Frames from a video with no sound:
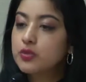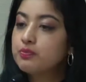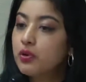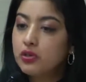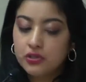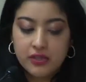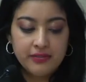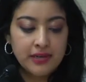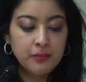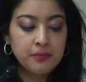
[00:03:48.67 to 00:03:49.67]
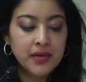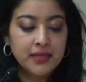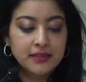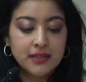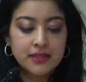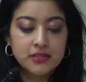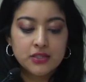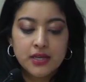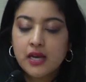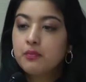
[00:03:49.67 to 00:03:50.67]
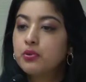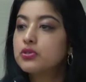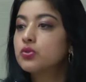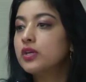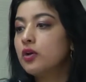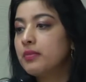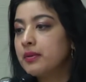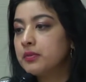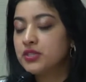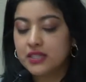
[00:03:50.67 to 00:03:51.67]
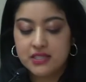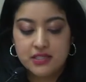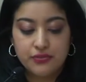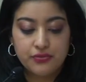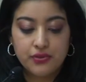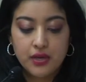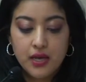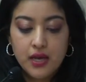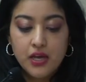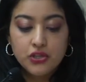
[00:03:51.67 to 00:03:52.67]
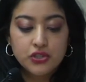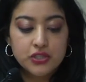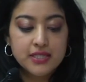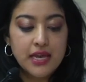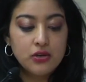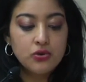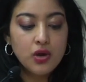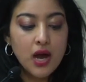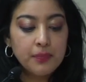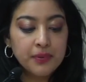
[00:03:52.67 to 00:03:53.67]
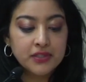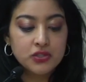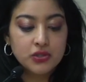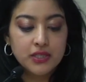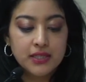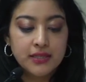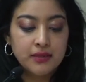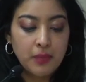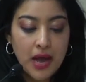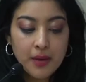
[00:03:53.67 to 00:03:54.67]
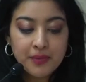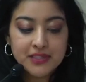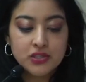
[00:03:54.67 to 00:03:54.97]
I know that the Research Centre for International Development follows the same objectives.